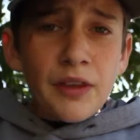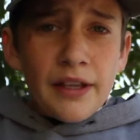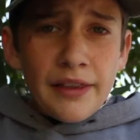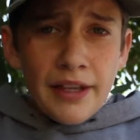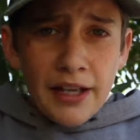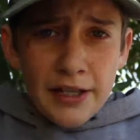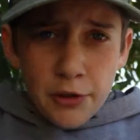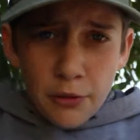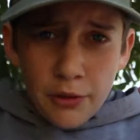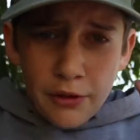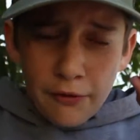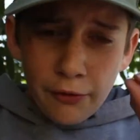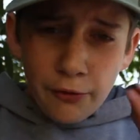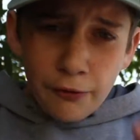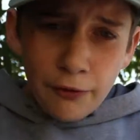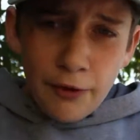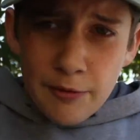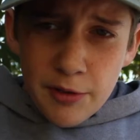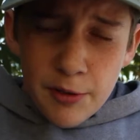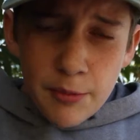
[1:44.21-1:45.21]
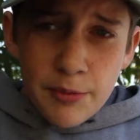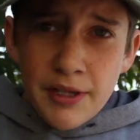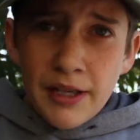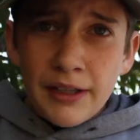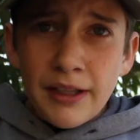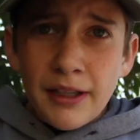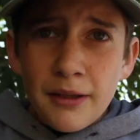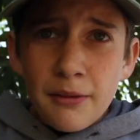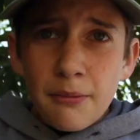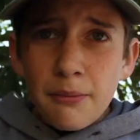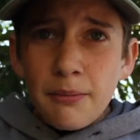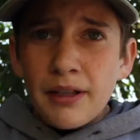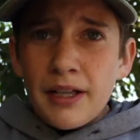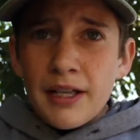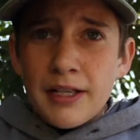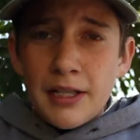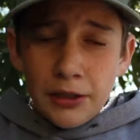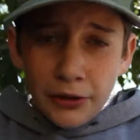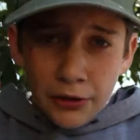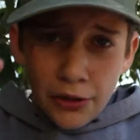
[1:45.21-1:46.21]
that 24 frames per second,
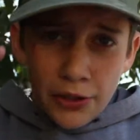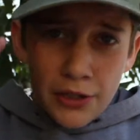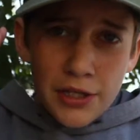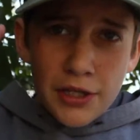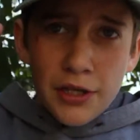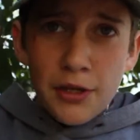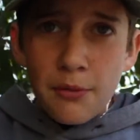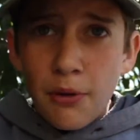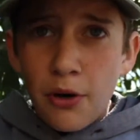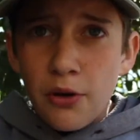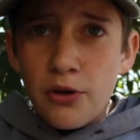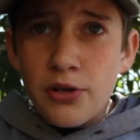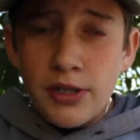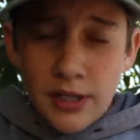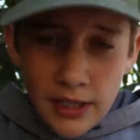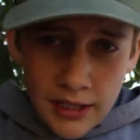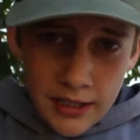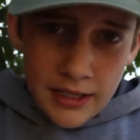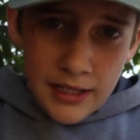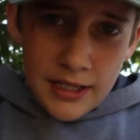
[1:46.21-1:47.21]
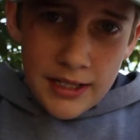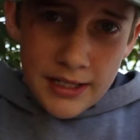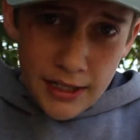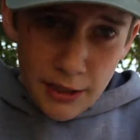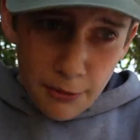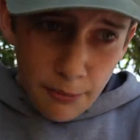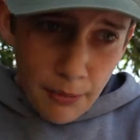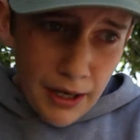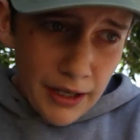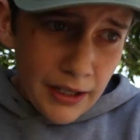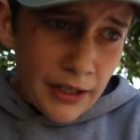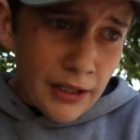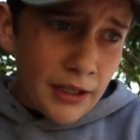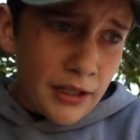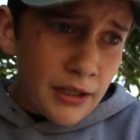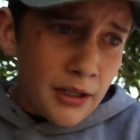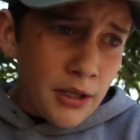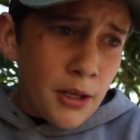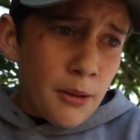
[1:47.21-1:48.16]
because it looks the most cinematic.